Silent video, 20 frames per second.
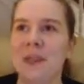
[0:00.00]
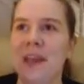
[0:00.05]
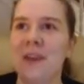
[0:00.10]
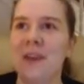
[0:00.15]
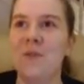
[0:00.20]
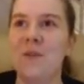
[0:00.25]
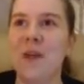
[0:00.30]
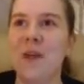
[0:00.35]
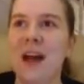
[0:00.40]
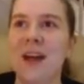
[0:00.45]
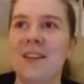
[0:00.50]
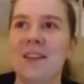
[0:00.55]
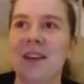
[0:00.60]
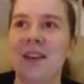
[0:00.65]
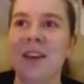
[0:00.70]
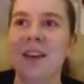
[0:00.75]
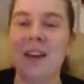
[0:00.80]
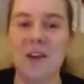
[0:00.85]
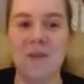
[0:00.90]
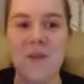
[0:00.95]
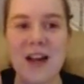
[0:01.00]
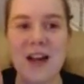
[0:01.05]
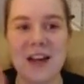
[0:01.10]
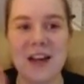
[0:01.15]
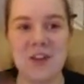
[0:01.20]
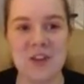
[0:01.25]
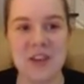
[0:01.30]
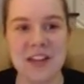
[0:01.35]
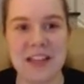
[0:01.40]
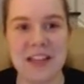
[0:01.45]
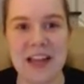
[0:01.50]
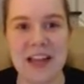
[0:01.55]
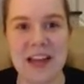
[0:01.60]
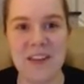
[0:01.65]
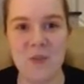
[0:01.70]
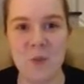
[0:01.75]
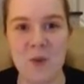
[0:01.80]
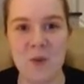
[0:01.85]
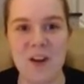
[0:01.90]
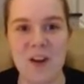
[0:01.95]
In fact, in fact, she
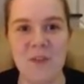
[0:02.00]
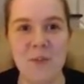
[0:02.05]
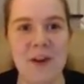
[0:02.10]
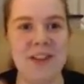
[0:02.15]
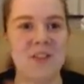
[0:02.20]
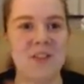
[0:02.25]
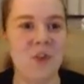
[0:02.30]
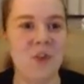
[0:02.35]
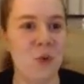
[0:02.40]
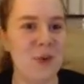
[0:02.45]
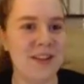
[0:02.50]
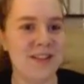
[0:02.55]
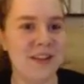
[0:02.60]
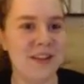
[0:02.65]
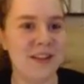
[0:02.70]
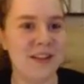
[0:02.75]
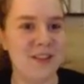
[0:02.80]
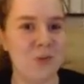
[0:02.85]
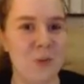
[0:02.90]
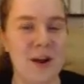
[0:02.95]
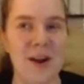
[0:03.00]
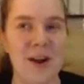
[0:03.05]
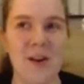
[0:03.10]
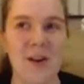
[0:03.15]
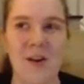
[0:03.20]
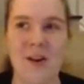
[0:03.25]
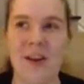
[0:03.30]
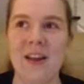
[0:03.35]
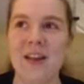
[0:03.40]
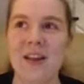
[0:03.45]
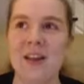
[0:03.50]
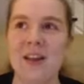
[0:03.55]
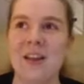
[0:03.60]
liked one of my tweets on Twitter.